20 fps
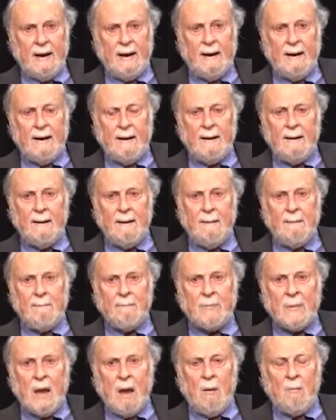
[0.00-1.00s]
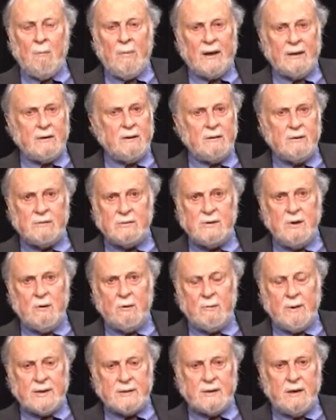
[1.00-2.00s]
Uh, but there's no
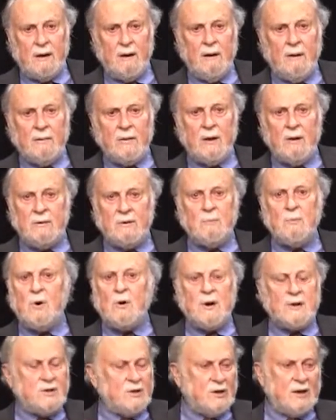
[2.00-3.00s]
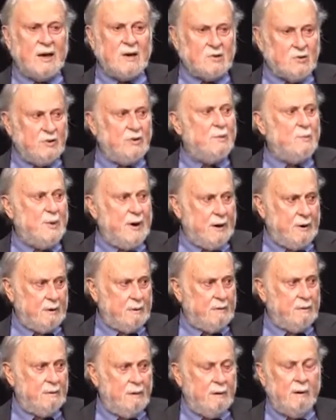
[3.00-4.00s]
question. The, the, more education, the better.
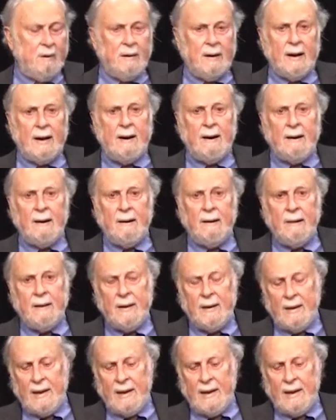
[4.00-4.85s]
Yeah. Uh,